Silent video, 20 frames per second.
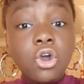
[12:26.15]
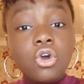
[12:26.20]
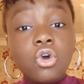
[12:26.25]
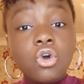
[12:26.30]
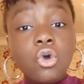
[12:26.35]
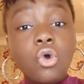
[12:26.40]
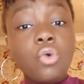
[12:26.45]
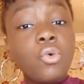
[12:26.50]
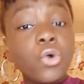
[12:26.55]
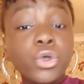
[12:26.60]

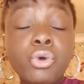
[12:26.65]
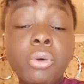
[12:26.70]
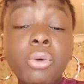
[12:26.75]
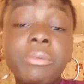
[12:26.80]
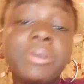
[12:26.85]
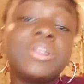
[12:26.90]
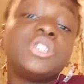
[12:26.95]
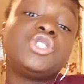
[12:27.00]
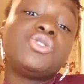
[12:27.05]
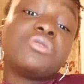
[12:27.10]
or what you
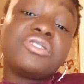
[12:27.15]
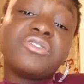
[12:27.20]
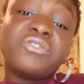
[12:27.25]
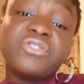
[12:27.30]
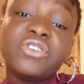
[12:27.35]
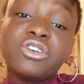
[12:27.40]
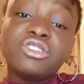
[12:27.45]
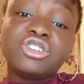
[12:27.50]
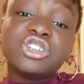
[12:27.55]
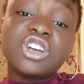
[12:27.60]
want me to do in the
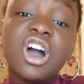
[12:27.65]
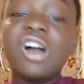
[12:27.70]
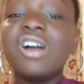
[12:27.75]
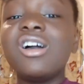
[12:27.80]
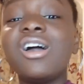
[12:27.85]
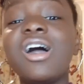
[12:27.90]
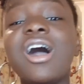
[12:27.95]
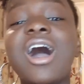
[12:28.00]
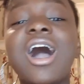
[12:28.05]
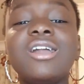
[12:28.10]

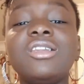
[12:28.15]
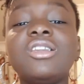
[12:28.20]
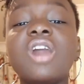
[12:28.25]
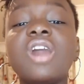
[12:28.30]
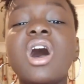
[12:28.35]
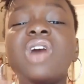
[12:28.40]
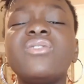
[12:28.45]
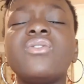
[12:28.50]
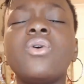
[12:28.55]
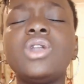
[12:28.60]
future. I
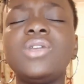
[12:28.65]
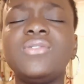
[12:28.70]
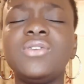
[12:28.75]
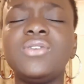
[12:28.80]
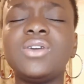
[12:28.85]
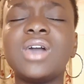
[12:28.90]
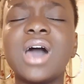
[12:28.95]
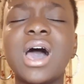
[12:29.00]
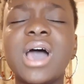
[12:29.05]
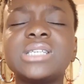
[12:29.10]
love all of
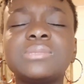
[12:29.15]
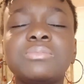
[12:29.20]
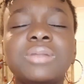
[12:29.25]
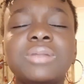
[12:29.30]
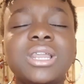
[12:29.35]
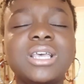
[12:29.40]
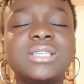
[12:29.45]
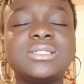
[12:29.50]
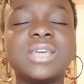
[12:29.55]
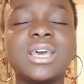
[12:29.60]
you guys.
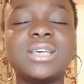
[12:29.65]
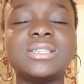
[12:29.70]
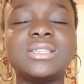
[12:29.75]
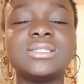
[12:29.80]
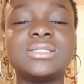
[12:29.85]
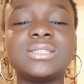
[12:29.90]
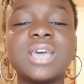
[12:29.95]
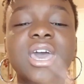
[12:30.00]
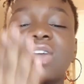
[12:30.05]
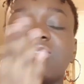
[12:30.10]
Please stay
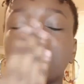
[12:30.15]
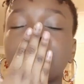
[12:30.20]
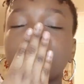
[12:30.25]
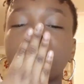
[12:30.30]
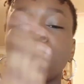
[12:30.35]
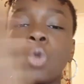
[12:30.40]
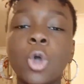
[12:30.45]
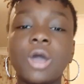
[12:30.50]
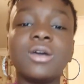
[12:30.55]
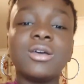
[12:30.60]
safe.
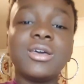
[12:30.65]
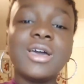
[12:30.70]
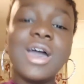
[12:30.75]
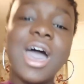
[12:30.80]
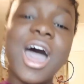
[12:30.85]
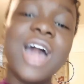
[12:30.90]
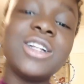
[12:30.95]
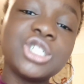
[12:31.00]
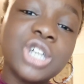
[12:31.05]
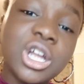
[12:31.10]

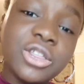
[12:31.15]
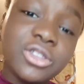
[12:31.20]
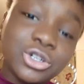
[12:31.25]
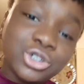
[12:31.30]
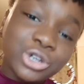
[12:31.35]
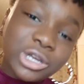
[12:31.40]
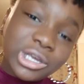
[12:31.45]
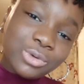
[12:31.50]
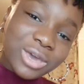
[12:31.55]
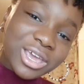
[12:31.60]
Anjola the
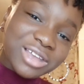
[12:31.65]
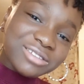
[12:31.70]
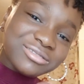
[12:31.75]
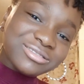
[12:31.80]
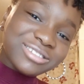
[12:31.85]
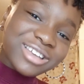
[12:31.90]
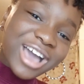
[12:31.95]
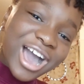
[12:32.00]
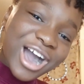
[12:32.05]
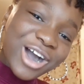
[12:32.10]
Tree
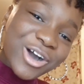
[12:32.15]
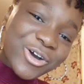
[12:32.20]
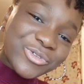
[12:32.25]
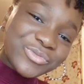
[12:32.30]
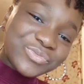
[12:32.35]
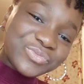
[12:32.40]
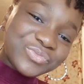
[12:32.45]
Queen, out.